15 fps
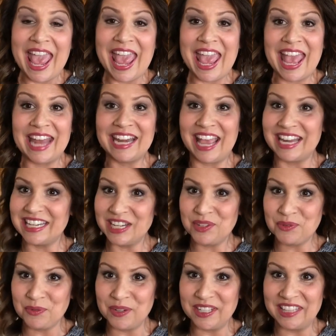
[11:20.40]
And I
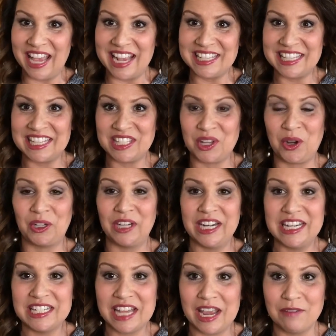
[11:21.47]
didn't realize it's
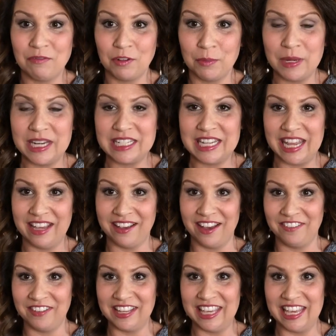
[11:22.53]
already time for me to take
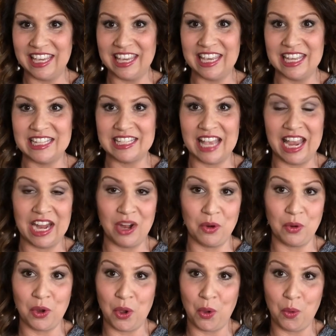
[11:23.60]
off and get kids. I
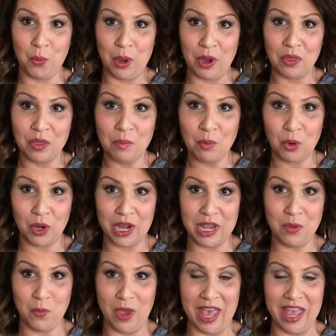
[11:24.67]
don't know where the
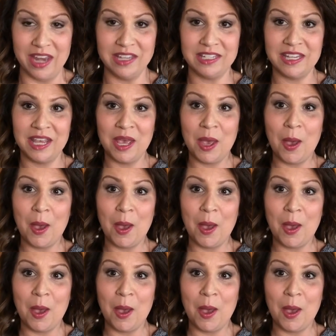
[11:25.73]
morning went.